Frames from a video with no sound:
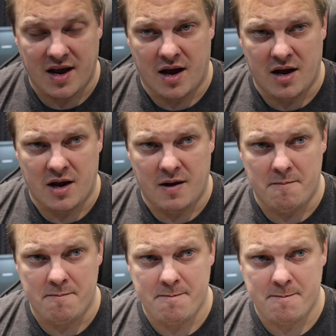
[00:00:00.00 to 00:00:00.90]

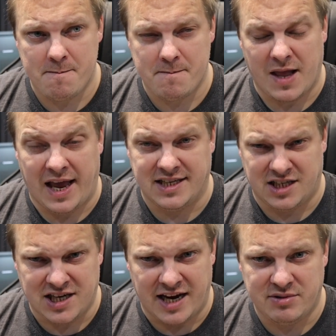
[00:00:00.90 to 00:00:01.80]
It's
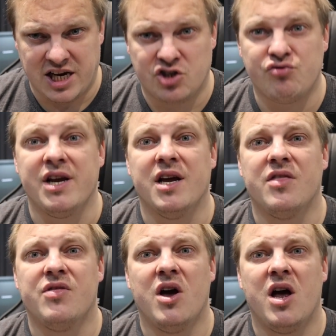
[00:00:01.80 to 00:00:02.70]
a tape
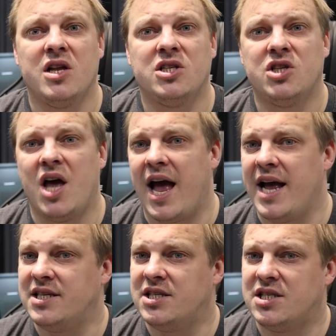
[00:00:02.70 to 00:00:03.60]
saturator that
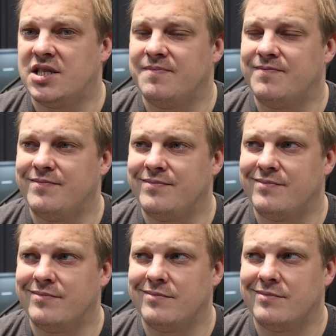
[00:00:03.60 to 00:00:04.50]
adds
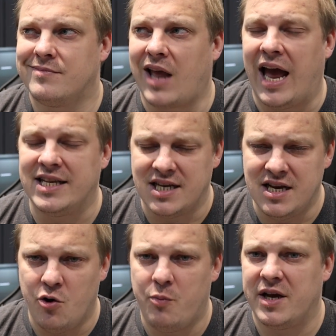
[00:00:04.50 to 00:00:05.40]
a
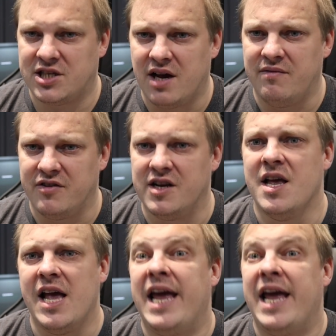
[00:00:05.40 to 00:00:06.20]
little bit of something.